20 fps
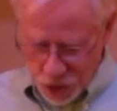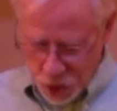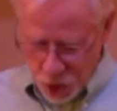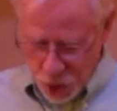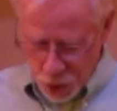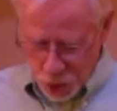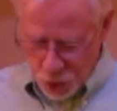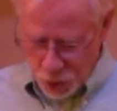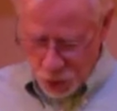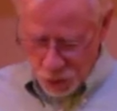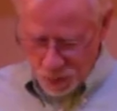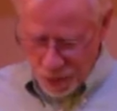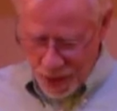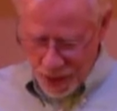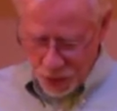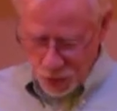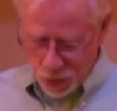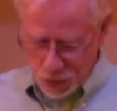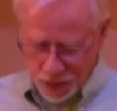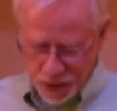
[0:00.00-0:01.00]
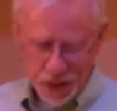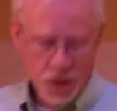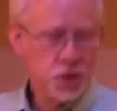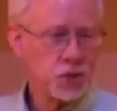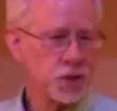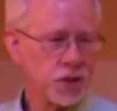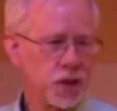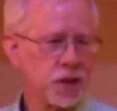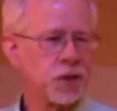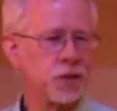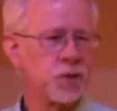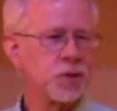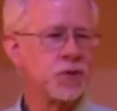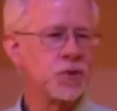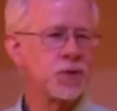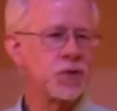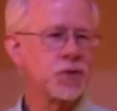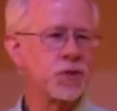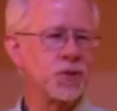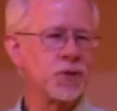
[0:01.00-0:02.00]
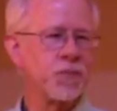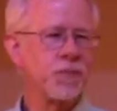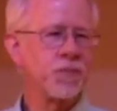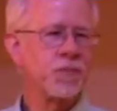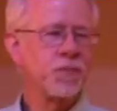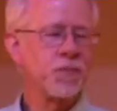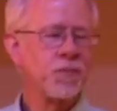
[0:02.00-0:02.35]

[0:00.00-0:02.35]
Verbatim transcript: hone my cooking skills.